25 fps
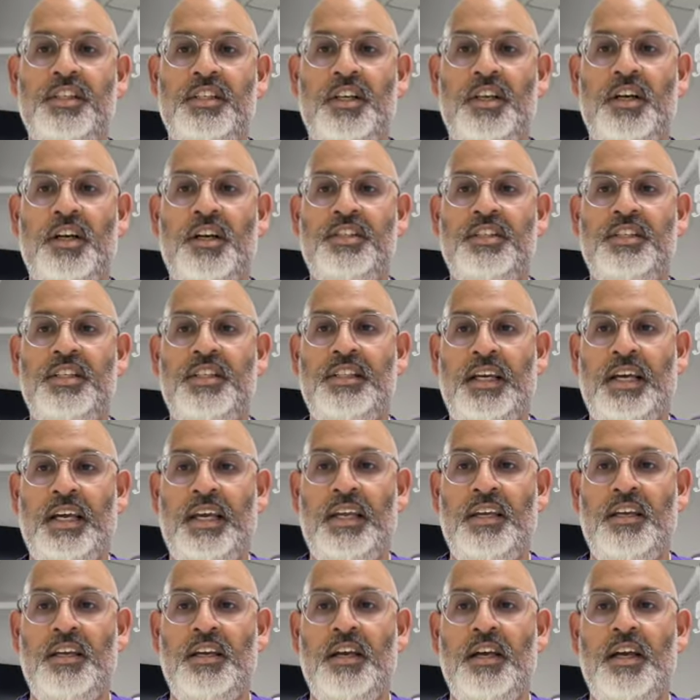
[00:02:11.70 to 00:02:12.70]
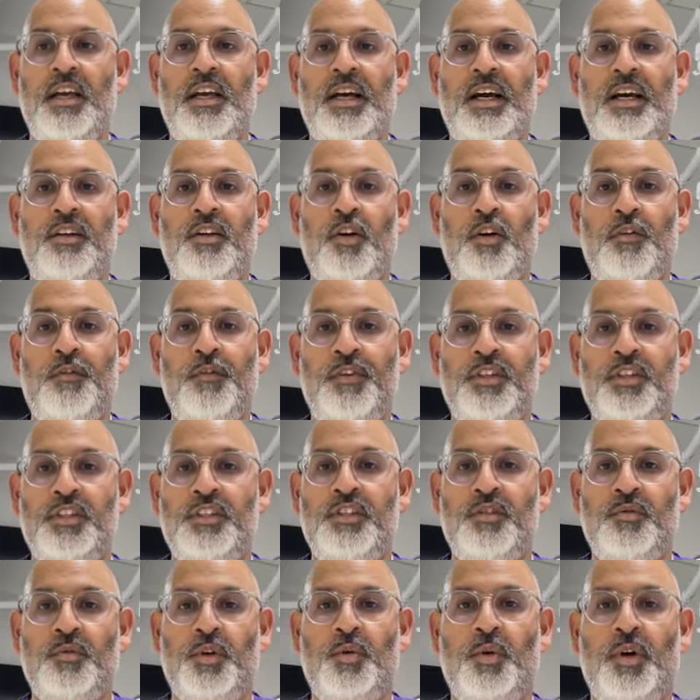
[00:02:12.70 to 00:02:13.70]
lasts a day and often
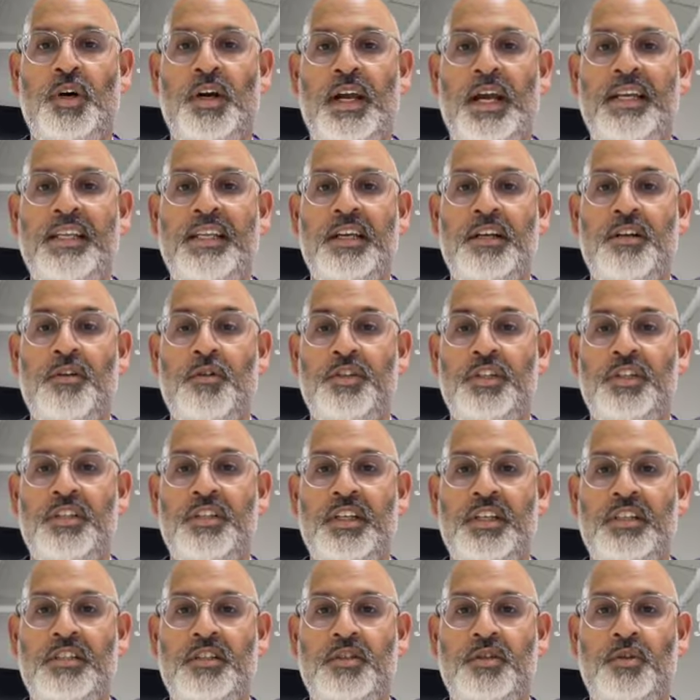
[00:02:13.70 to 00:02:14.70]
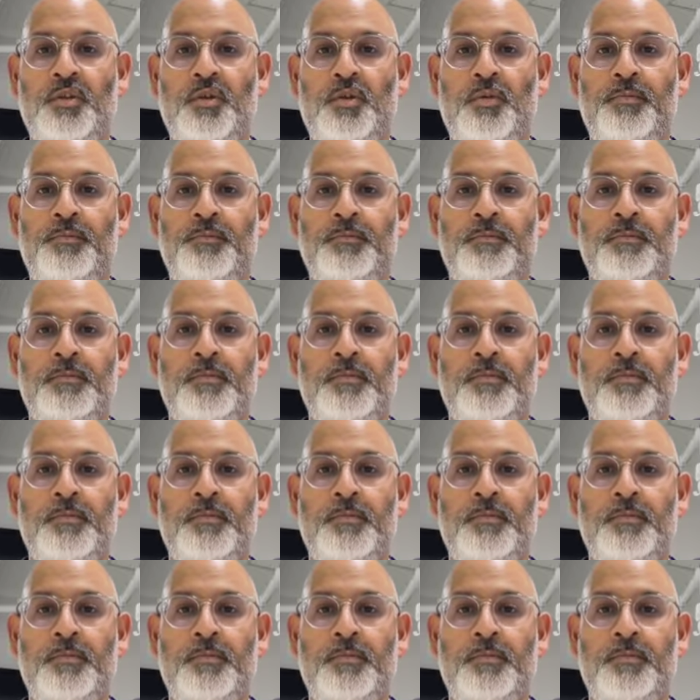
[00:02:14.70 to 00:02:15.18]
doesn't require any analgesics at all.